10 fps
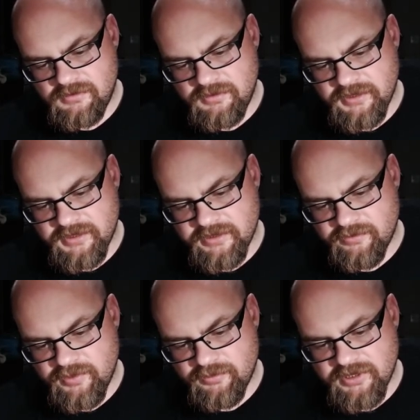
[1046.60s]
Like I
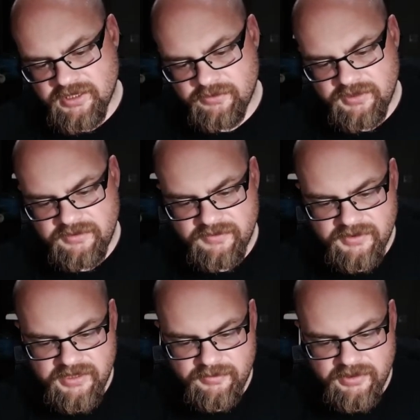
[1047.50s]
remember how it even
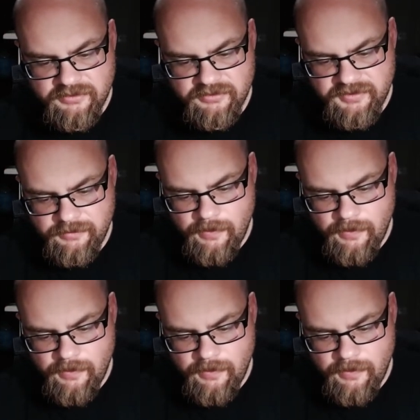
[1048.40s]
came out of it.